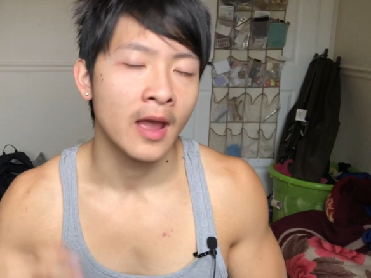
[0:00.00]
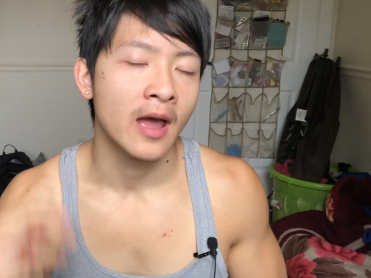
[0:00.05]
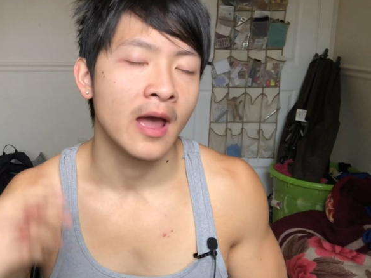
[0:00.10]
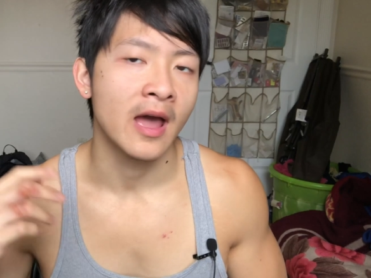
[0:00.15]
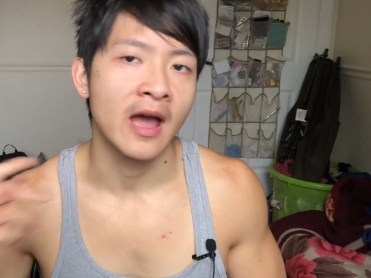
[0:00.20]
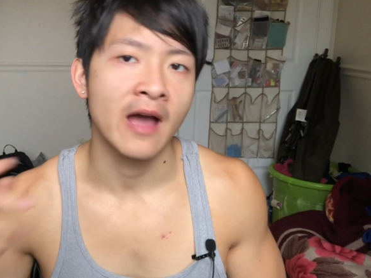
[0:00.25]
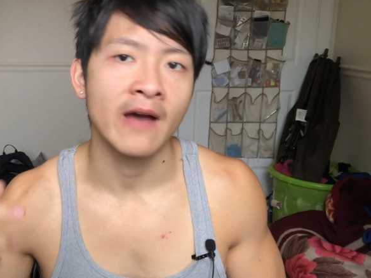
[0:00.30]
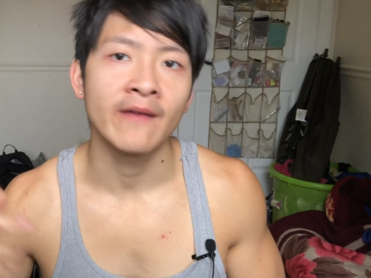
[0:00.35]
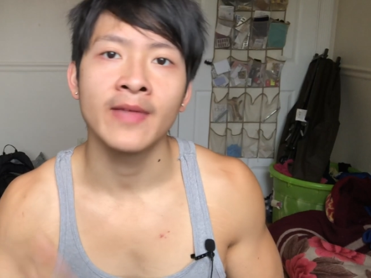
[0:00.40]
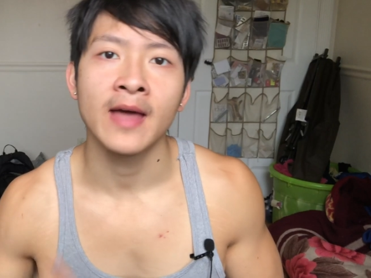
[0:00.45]

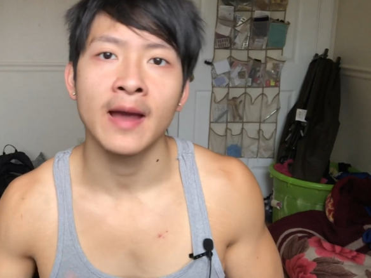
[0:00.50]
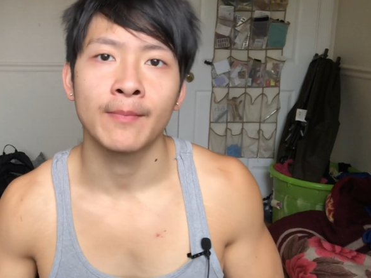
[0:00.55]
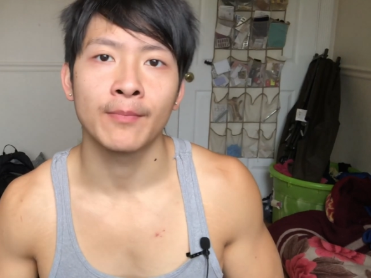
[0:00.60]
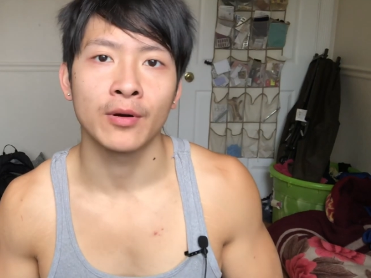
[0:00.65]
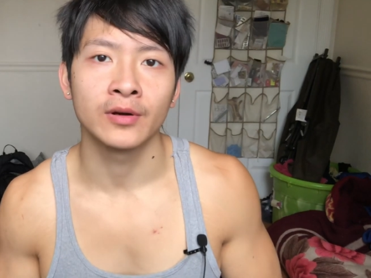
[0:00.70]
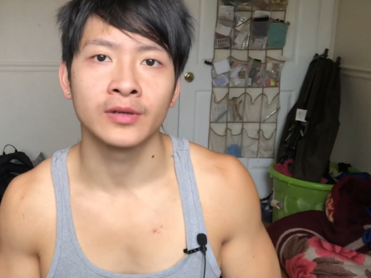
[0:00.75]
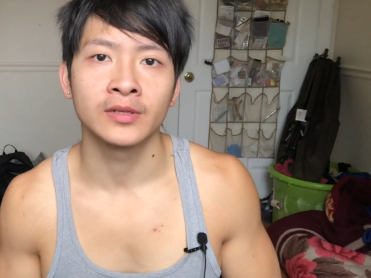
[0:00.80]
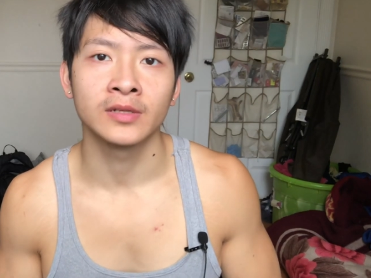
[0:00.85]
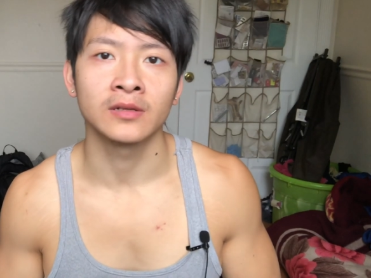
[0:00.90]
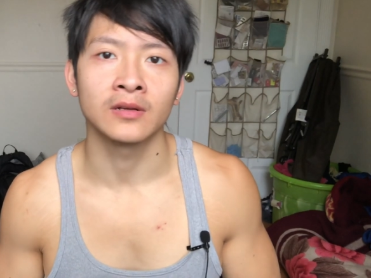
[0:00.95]
Have that
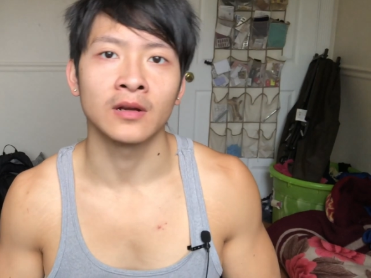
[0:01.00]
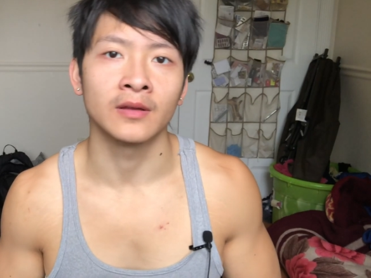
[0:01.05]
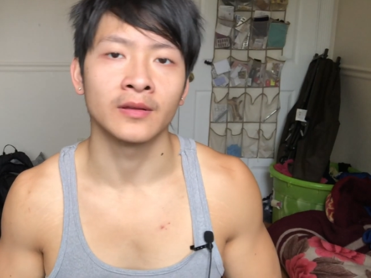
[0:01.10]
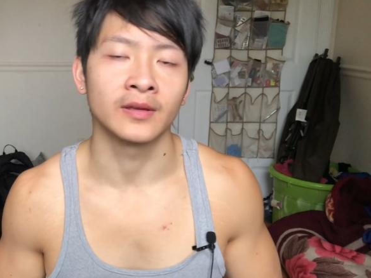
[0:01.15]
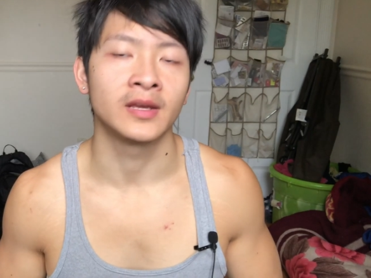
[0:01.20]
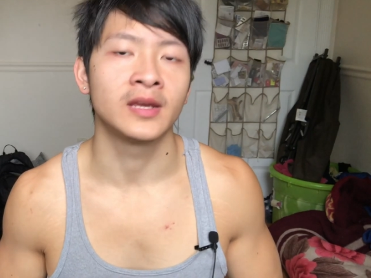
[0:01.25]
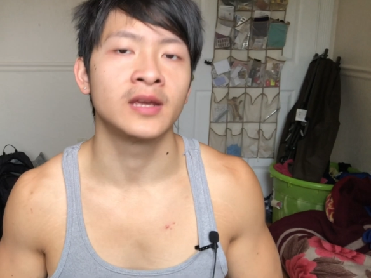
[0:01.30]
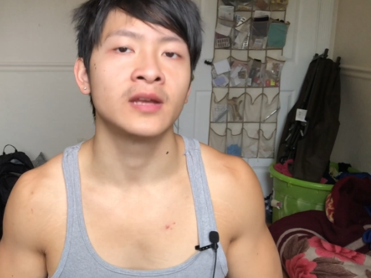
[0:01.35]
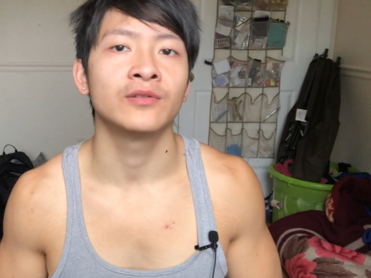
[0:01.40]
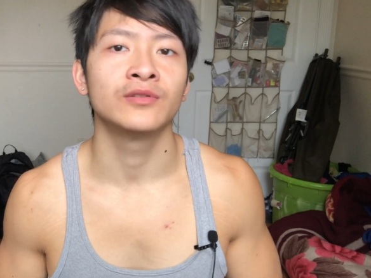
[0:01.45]
person on
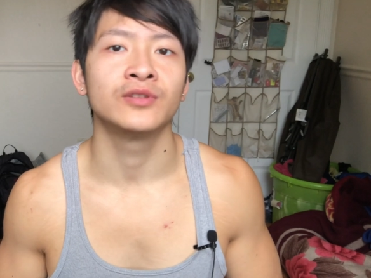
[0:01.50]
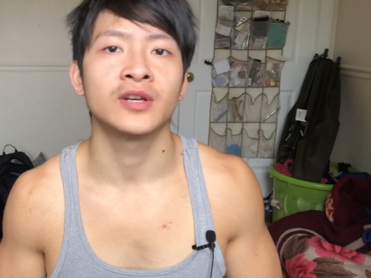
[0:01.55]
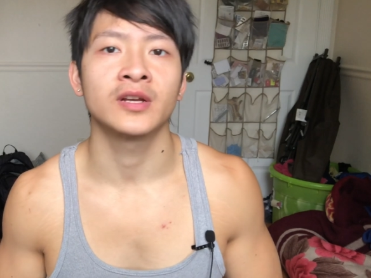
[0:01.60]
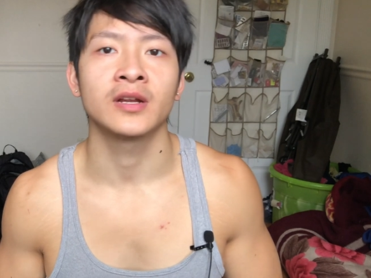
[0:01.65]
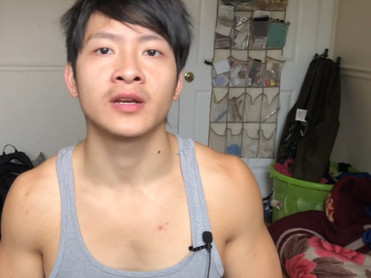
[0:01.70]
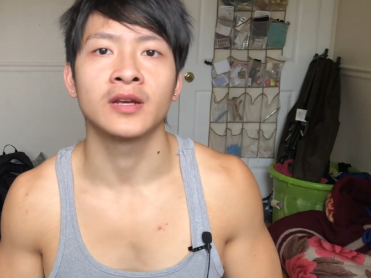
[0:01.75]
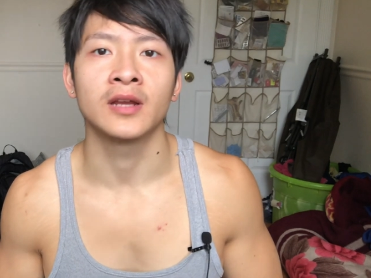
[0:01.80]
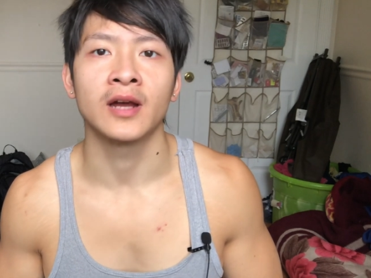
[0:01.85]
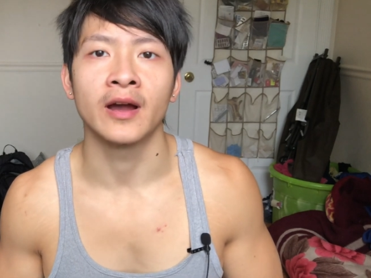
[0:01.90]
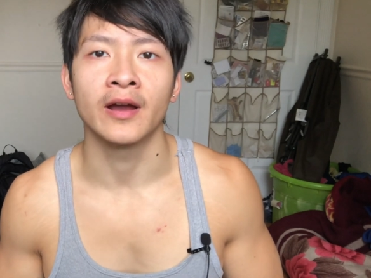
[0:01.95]
a
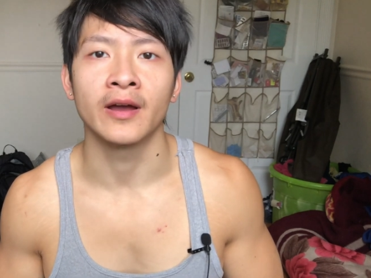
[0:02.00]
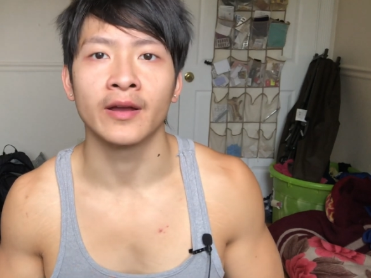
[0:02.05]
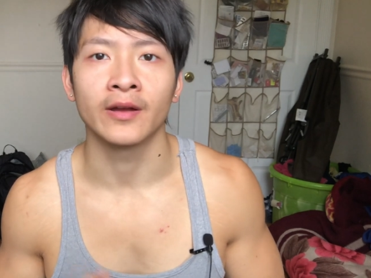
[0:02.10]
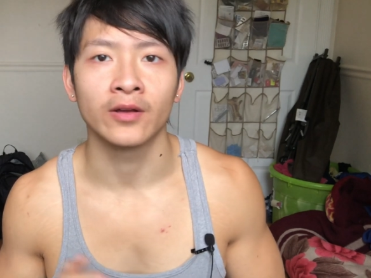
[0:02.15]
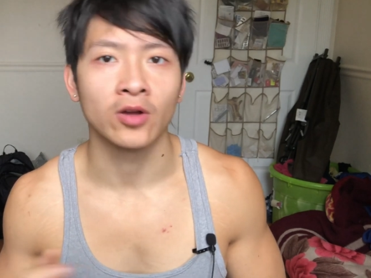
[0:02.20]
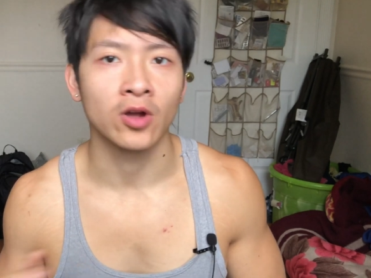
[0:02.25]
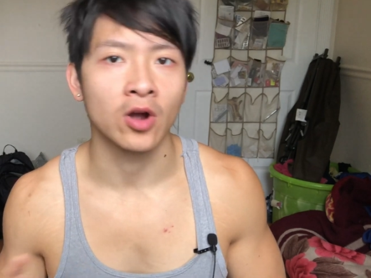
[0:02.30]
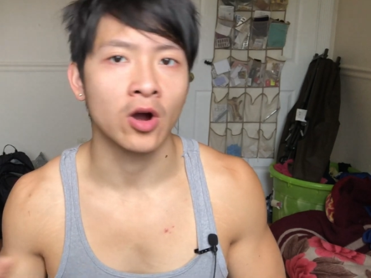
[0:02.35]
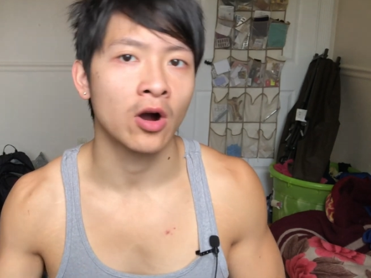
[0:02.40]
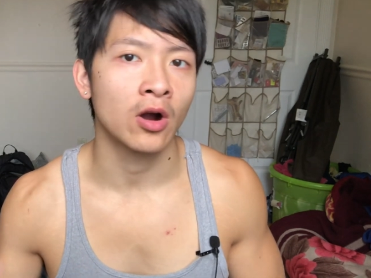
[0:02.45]
ketogenic diet
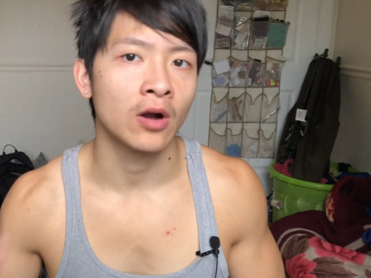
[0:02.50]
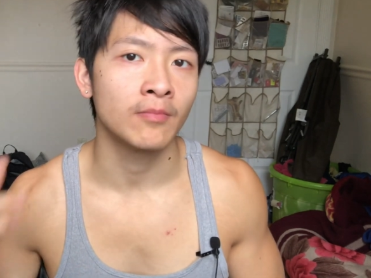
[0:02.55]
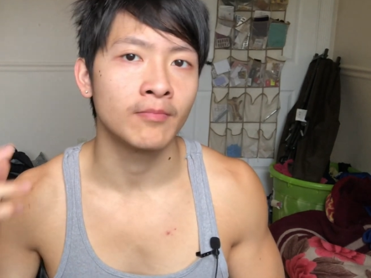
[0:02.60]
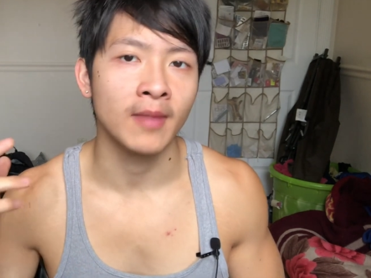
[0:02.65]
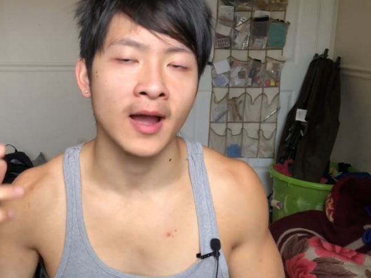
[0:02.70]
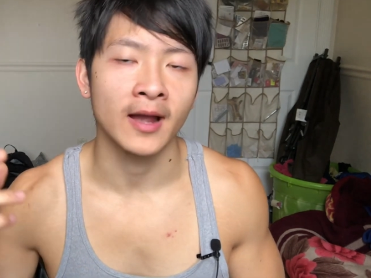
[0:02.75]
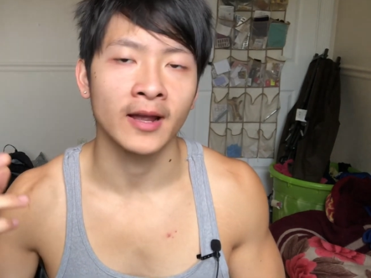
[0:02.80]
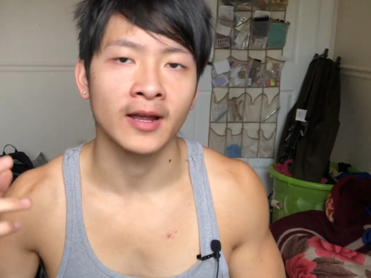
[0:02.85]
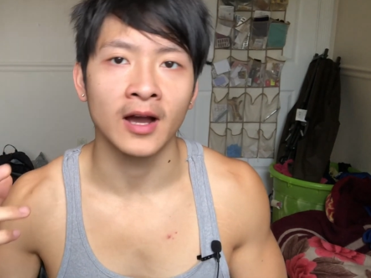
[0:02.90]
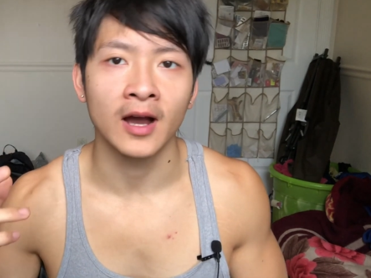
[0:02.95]
carb
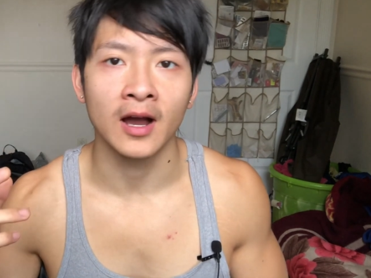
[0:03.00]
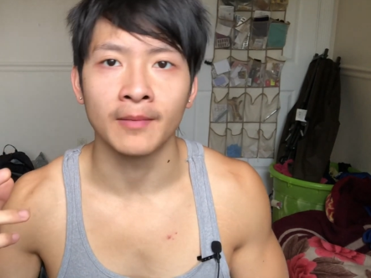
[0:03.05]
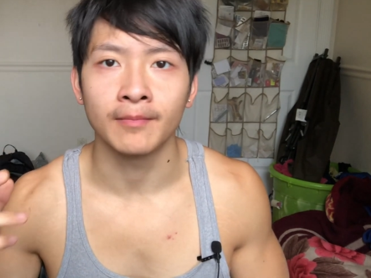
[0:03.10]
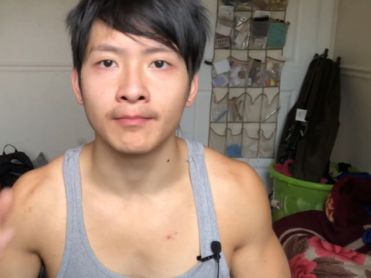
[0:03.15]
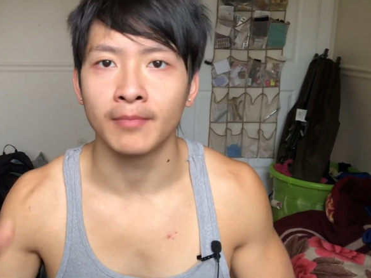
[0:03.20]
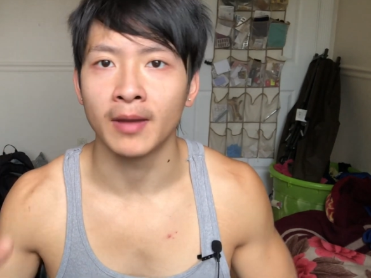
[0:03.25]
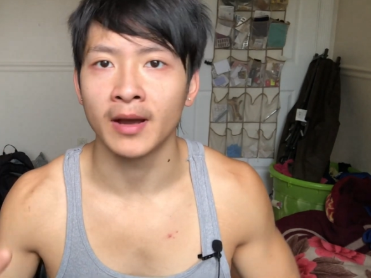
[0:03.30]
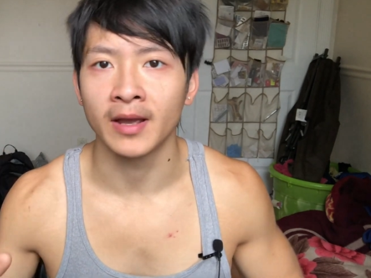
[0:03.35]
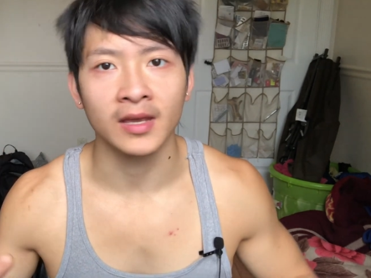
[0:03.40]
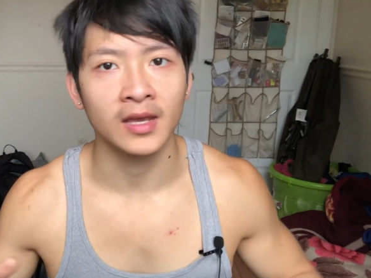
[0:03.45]
back
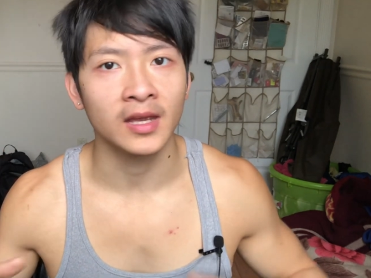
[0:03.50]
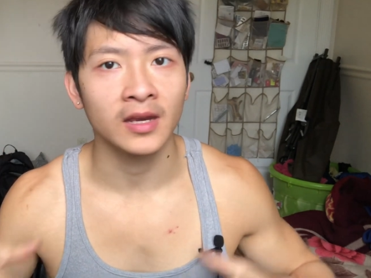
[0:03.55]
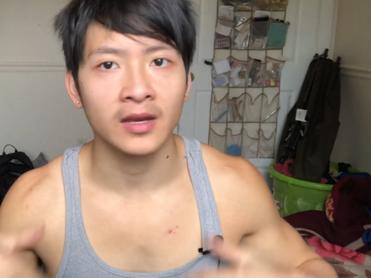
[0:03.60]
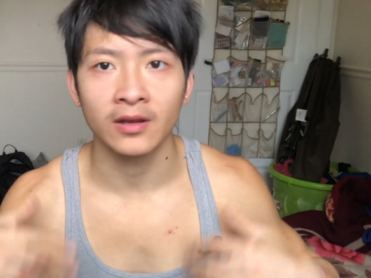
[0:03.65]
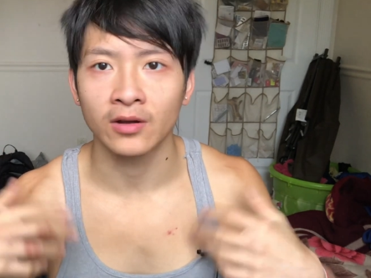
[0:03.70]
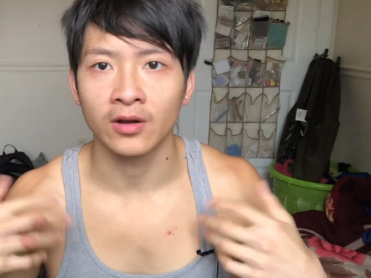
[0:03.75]
up by eating